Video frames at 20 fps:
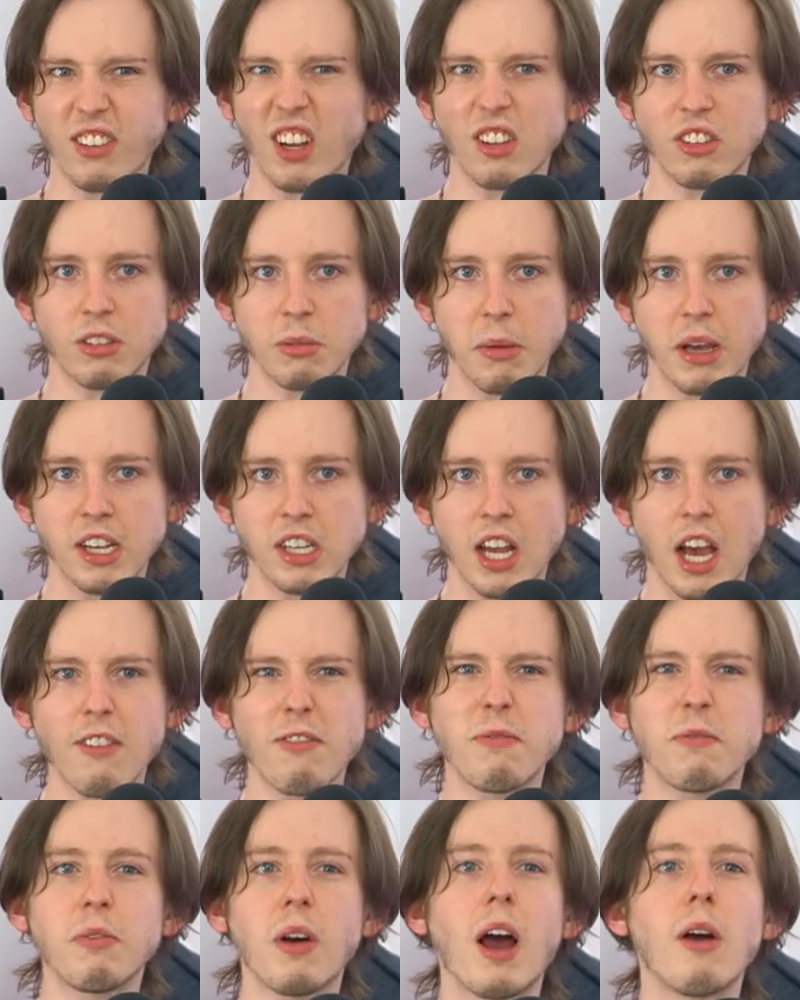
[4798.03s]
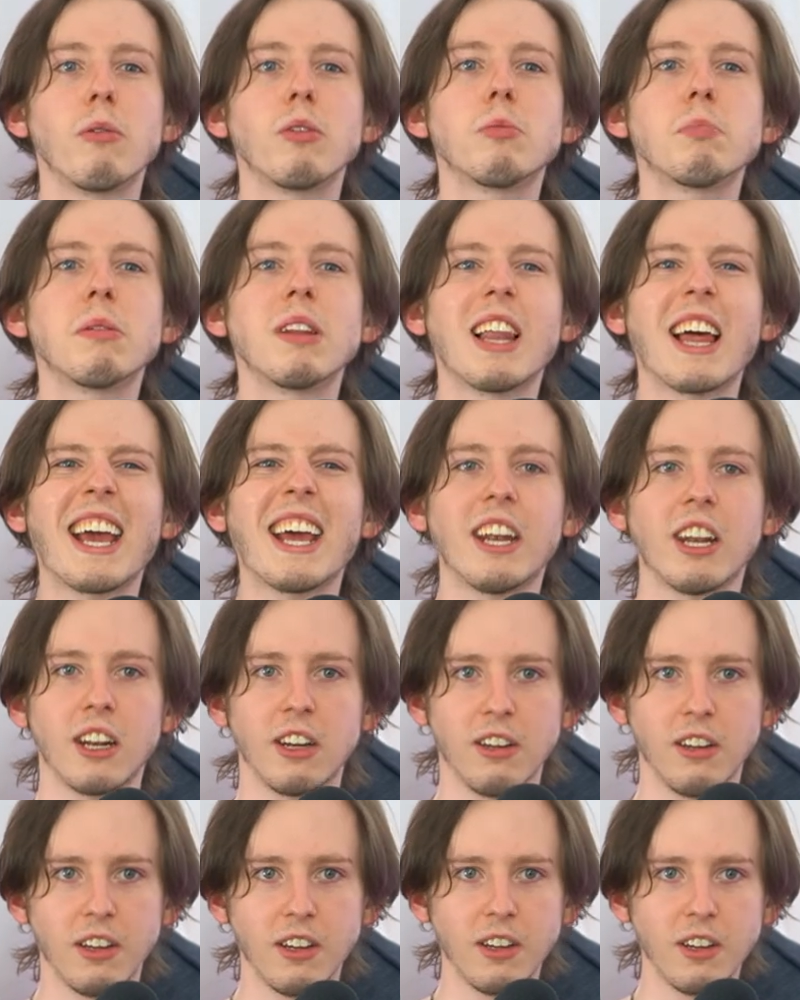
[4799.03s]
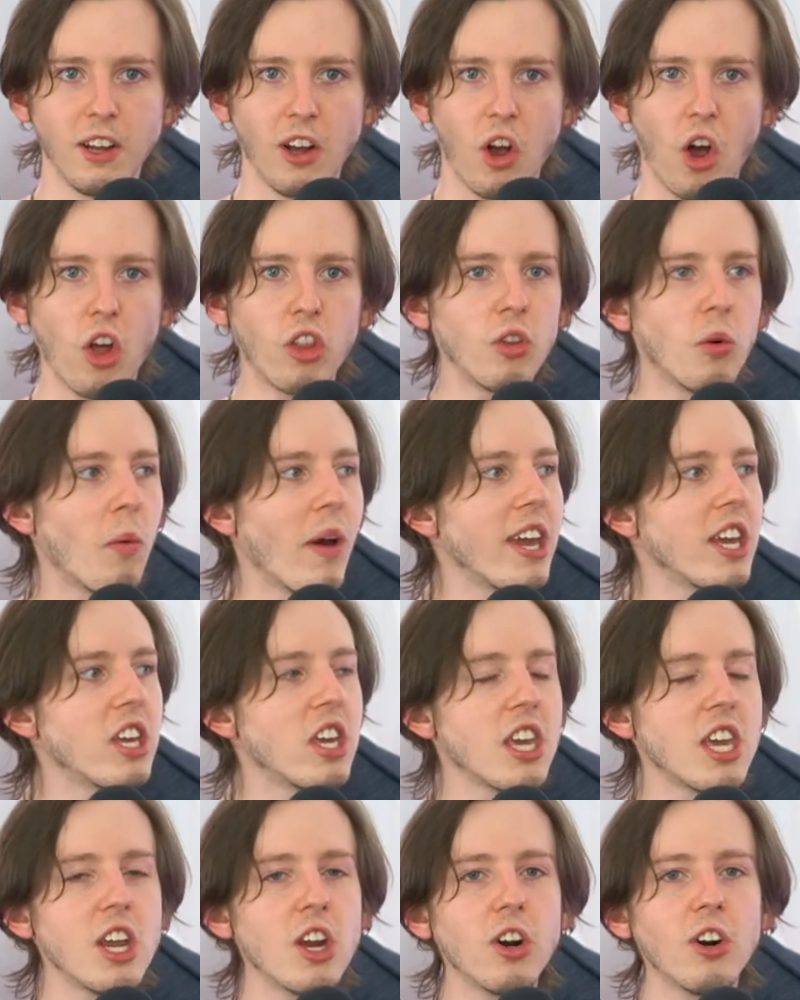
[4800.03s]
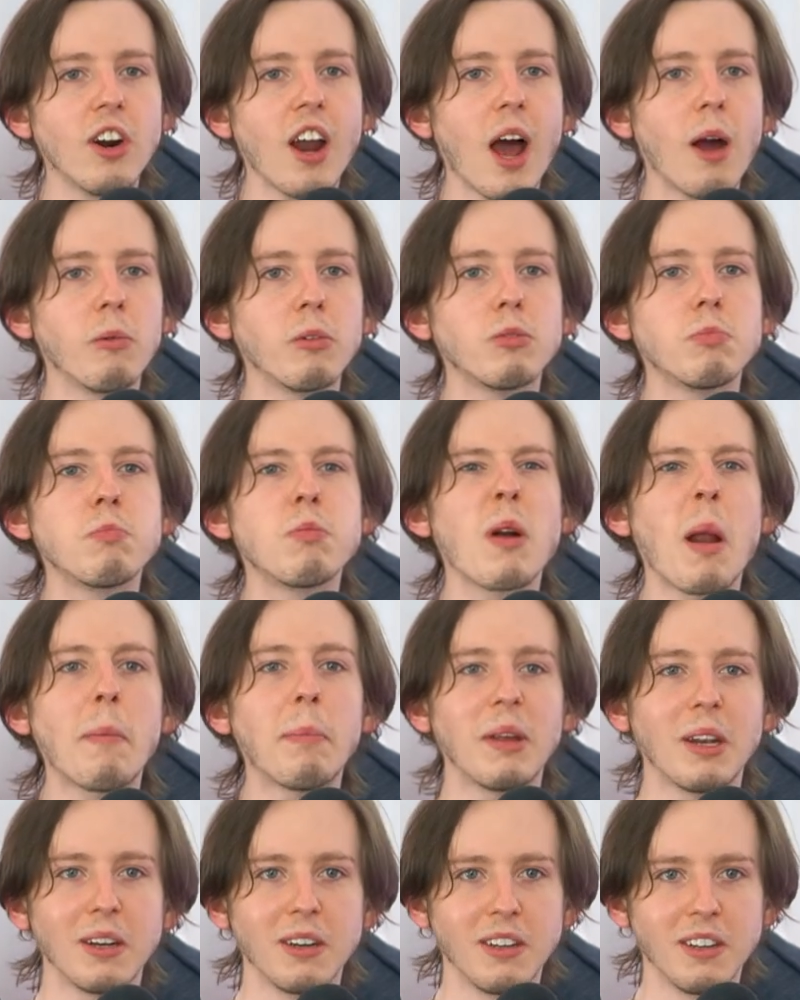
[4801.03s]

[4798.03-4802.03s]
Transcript: got some idea. I've I was planning. Yeah, you on the planning. way here. I was prepping.